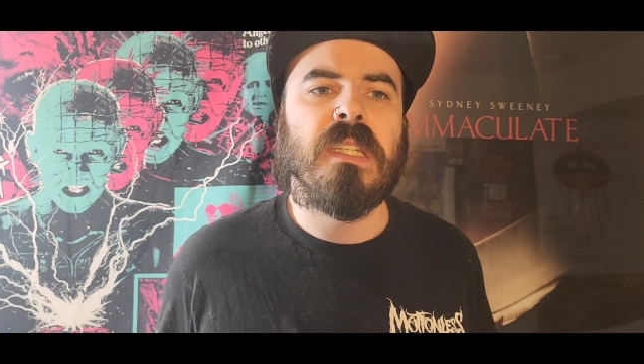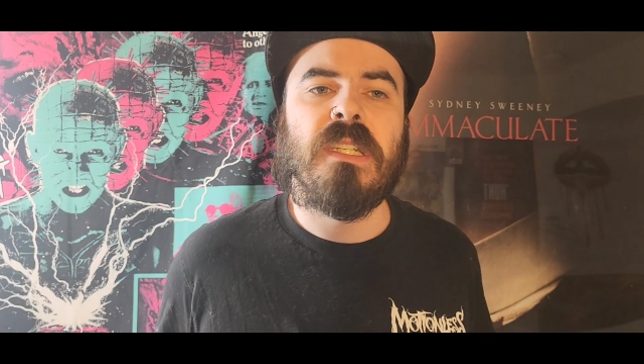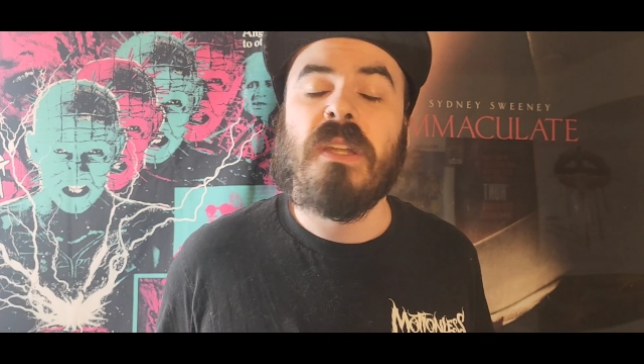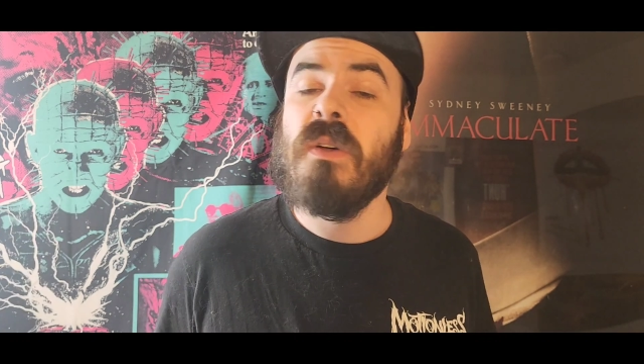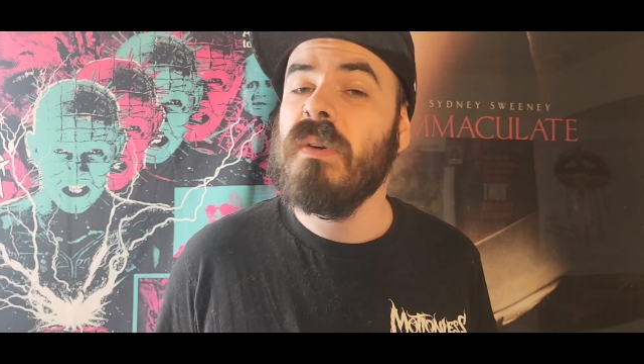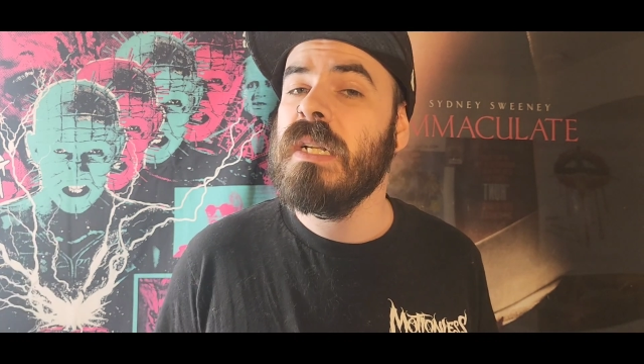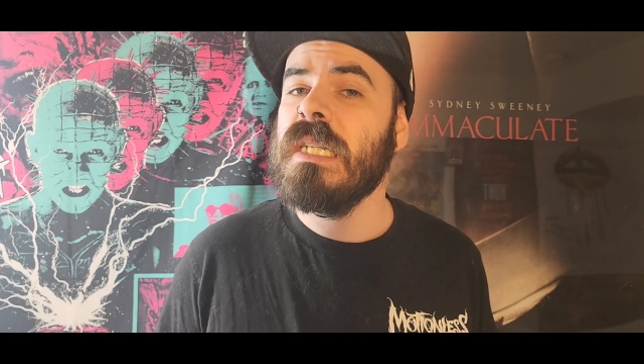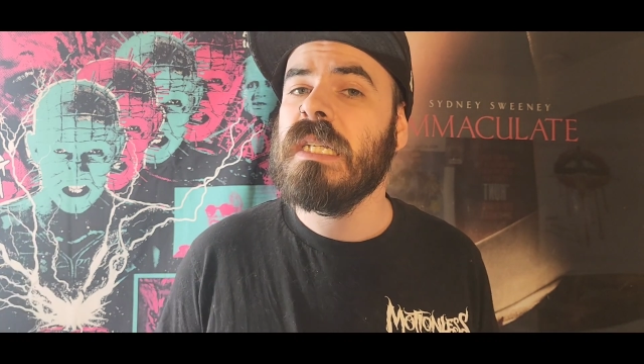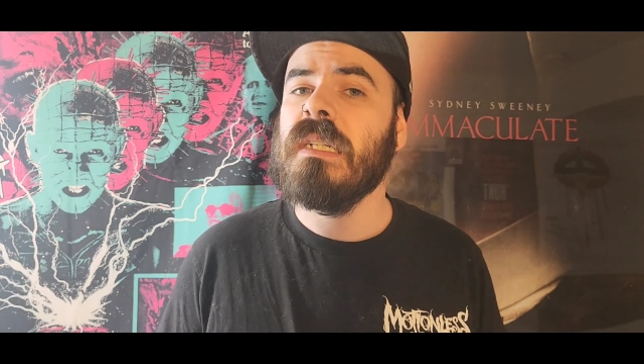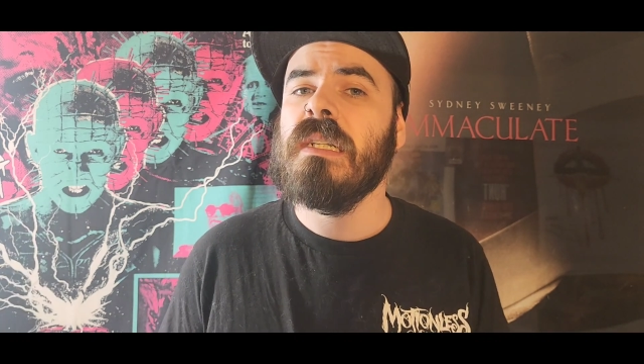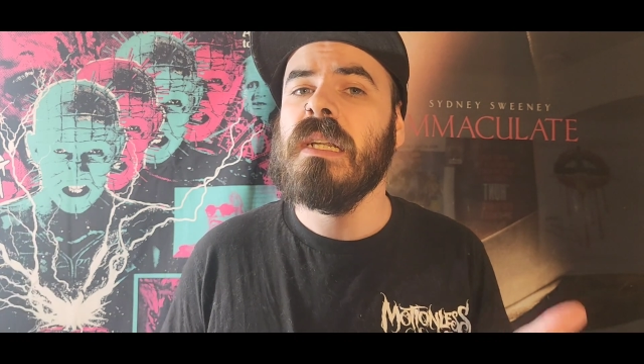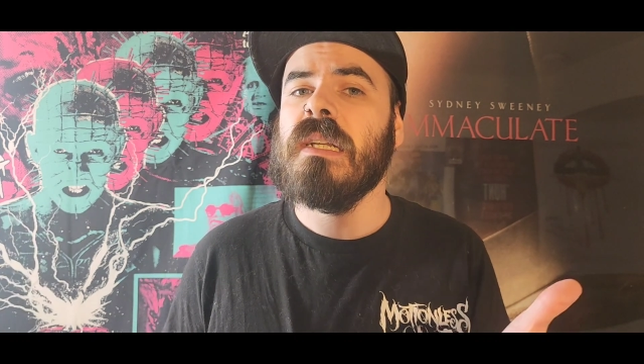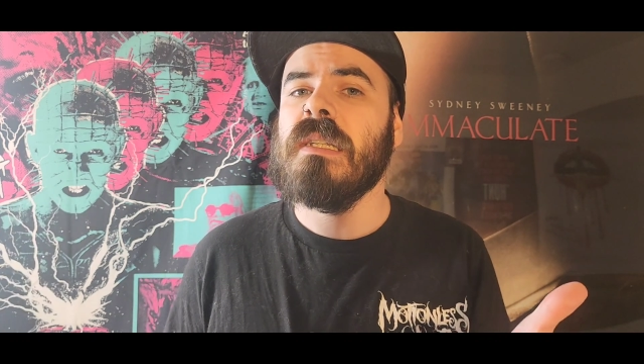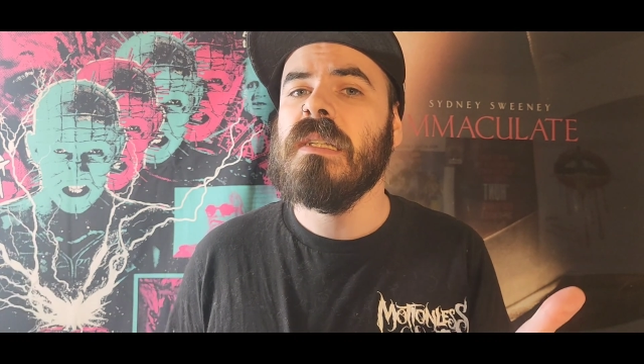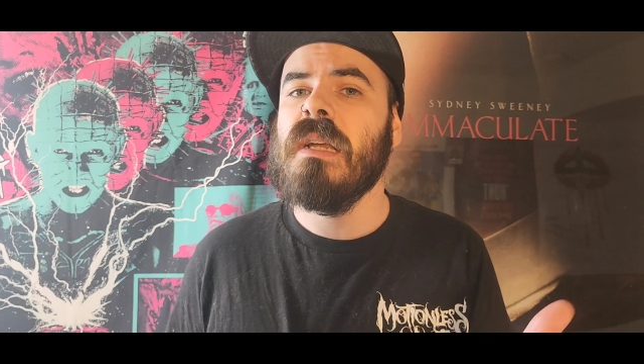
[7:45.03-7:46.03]
So until
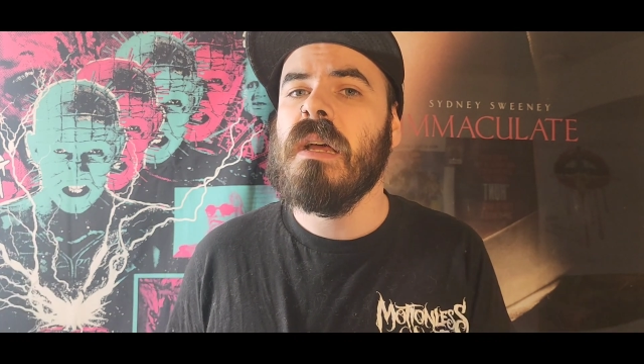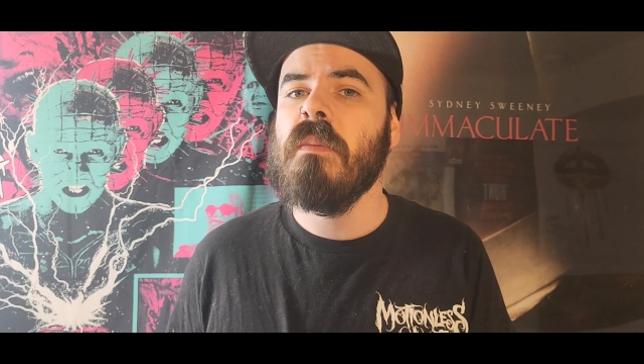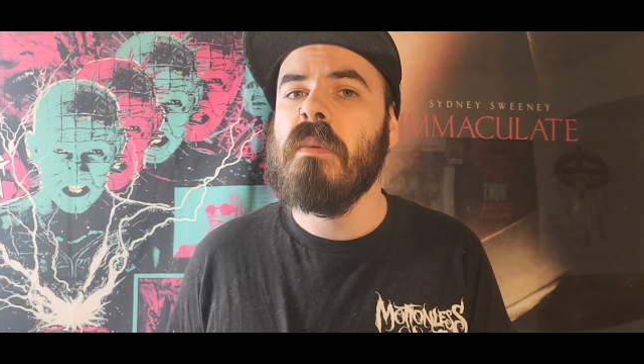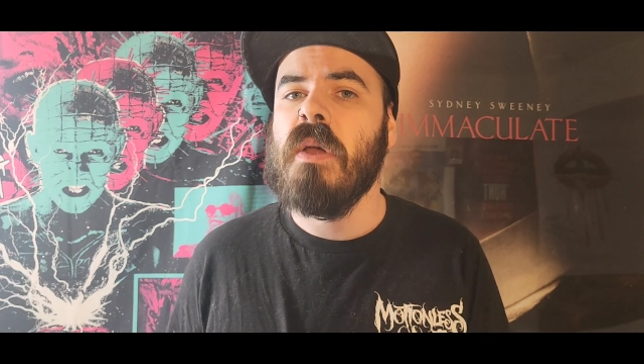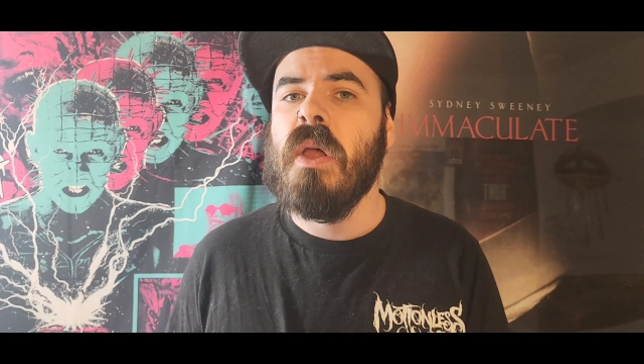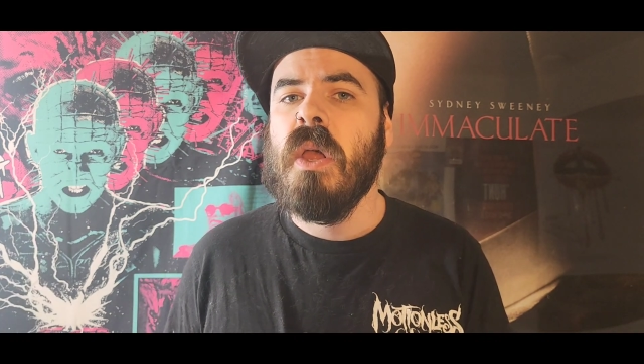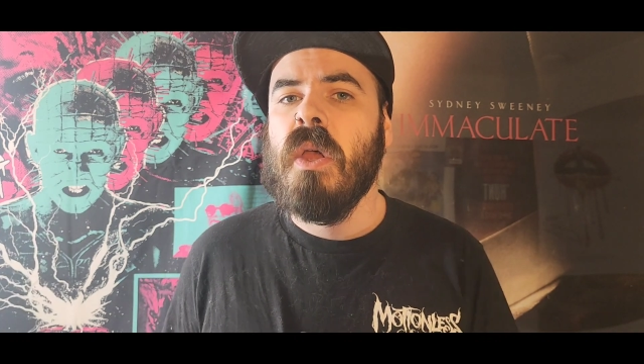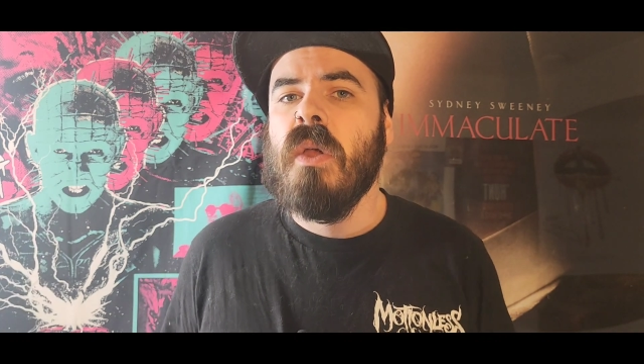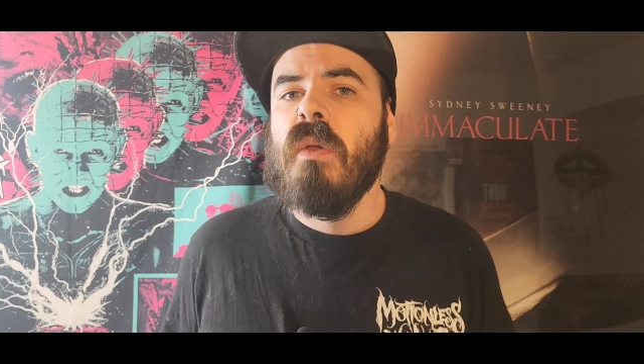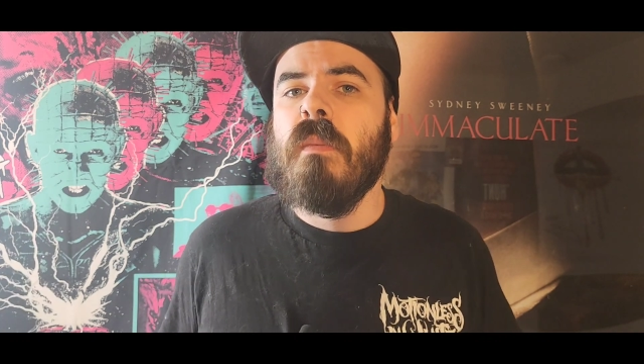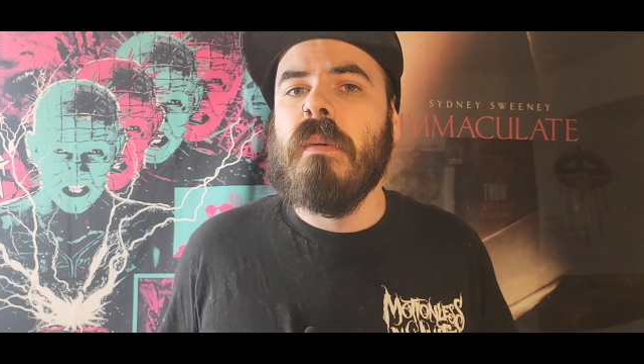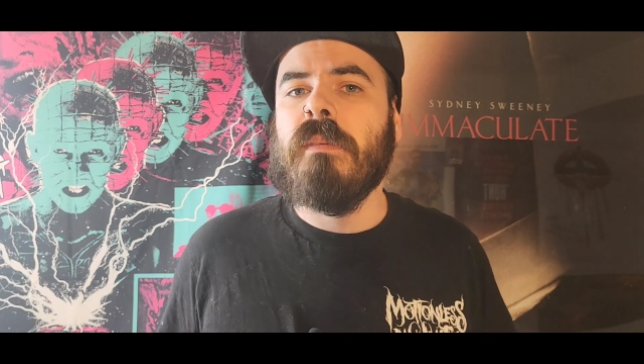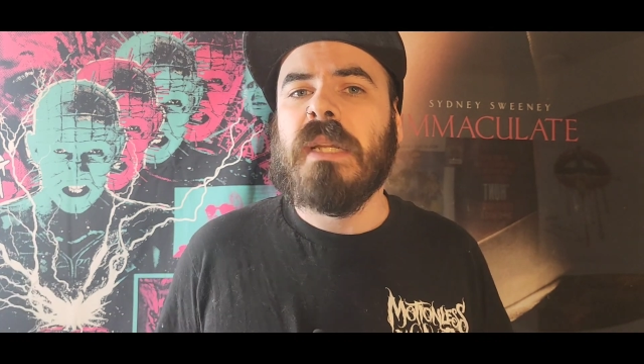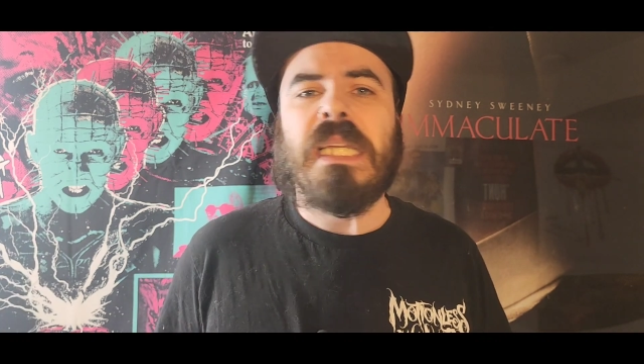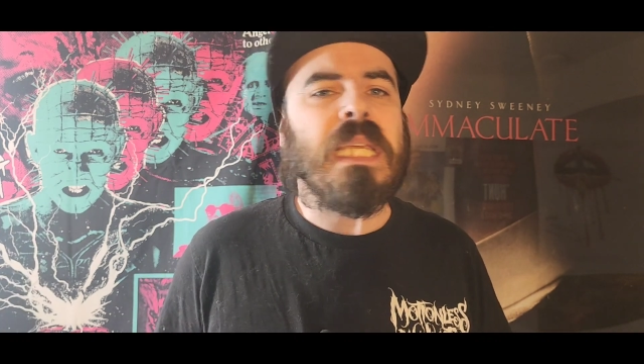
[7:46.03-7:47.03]
next time,
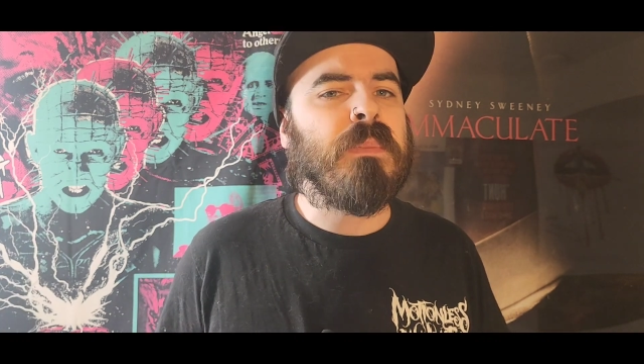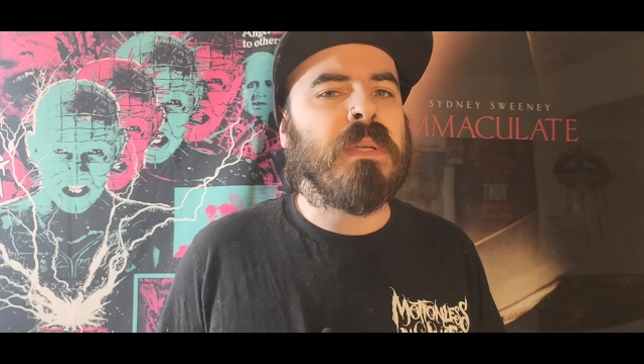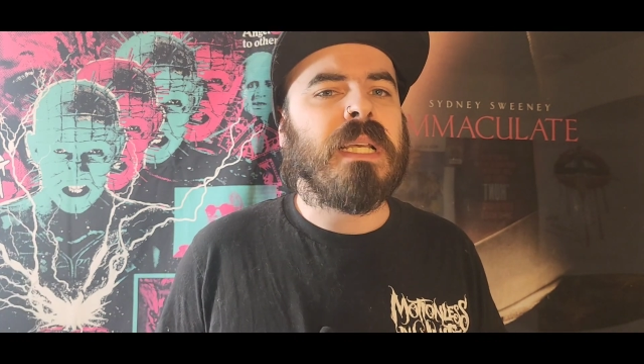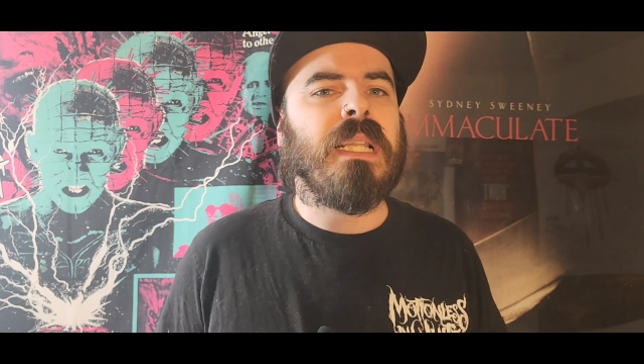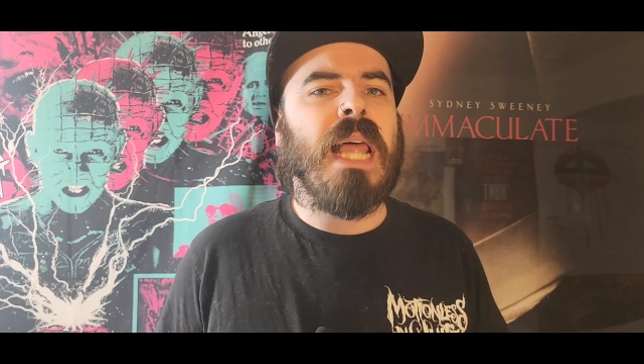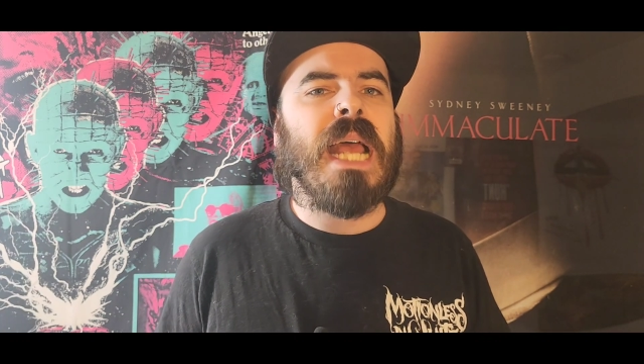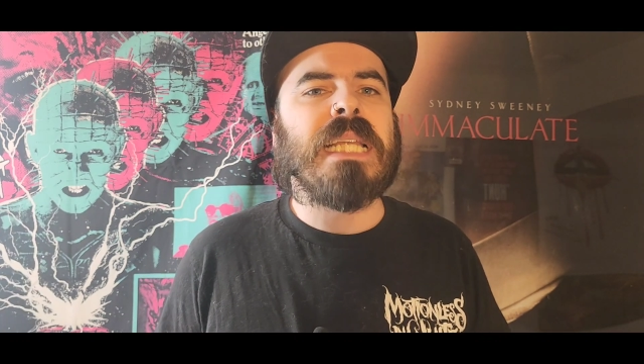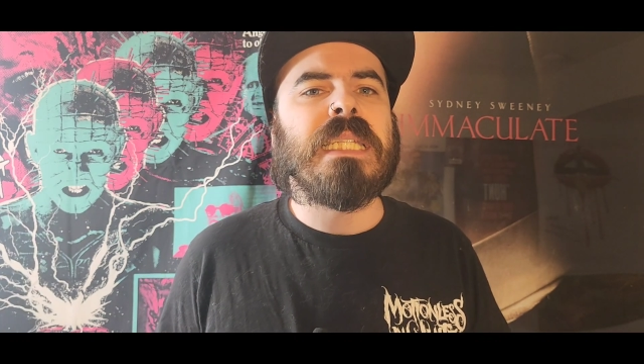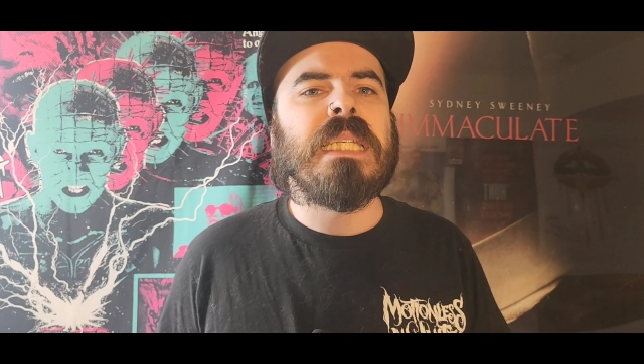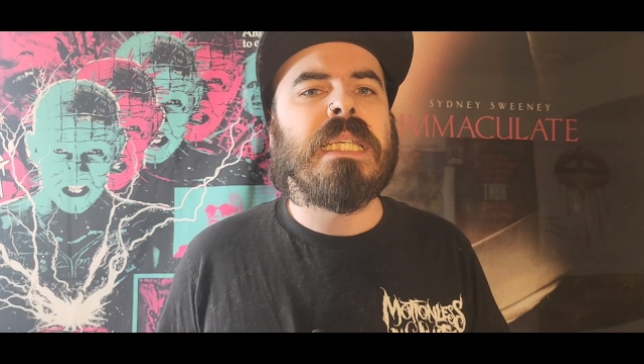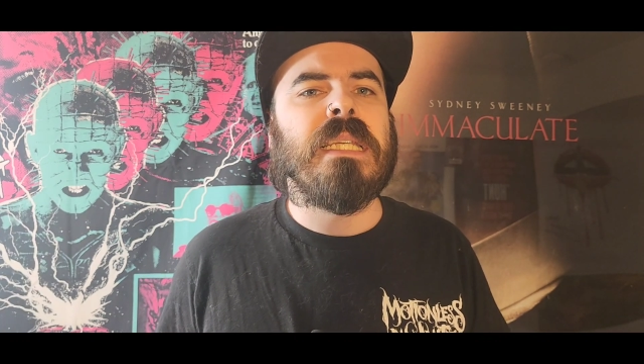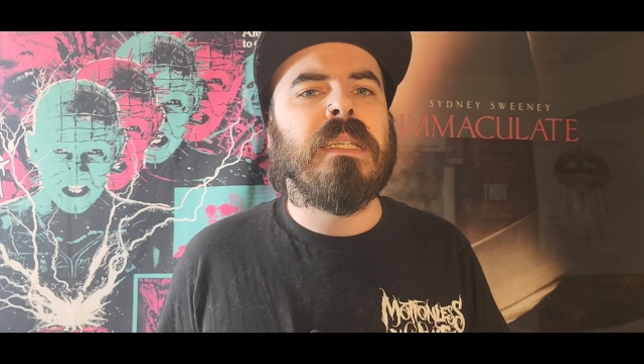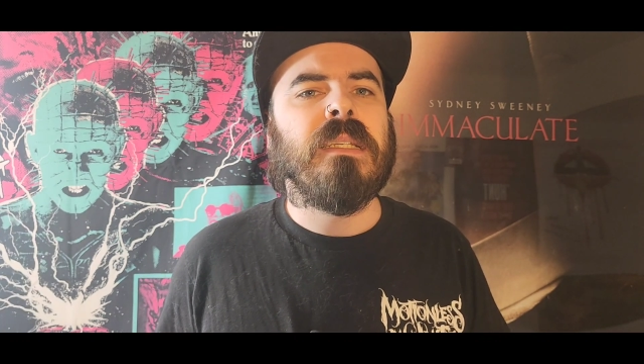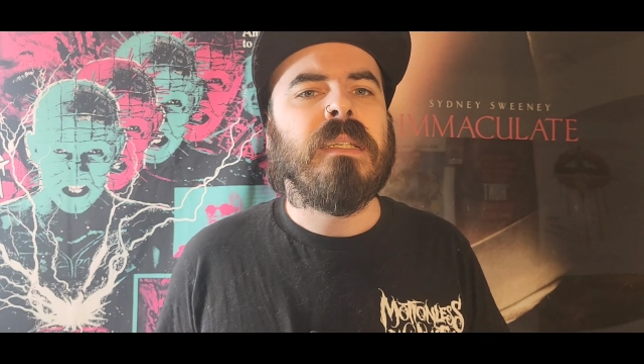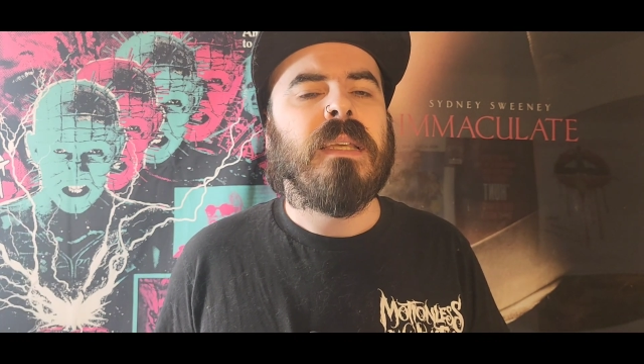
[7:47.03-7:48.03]
remember to keep it
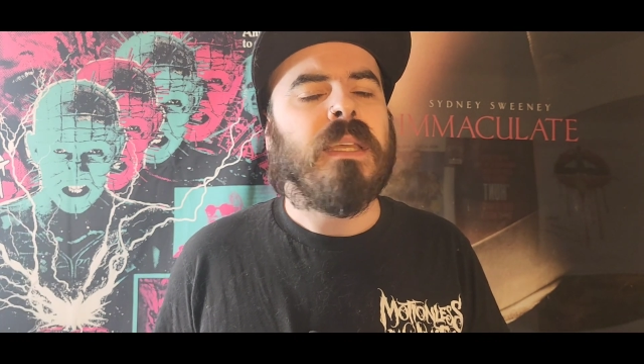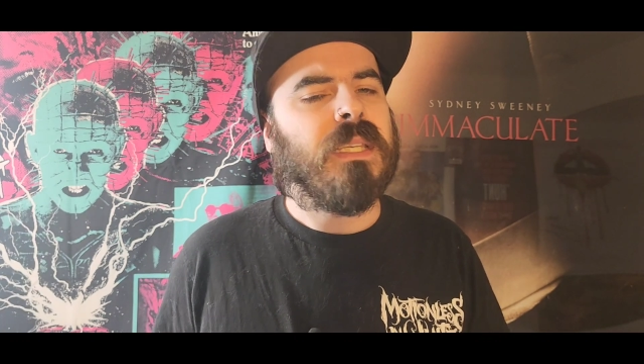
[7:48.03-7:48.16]
classy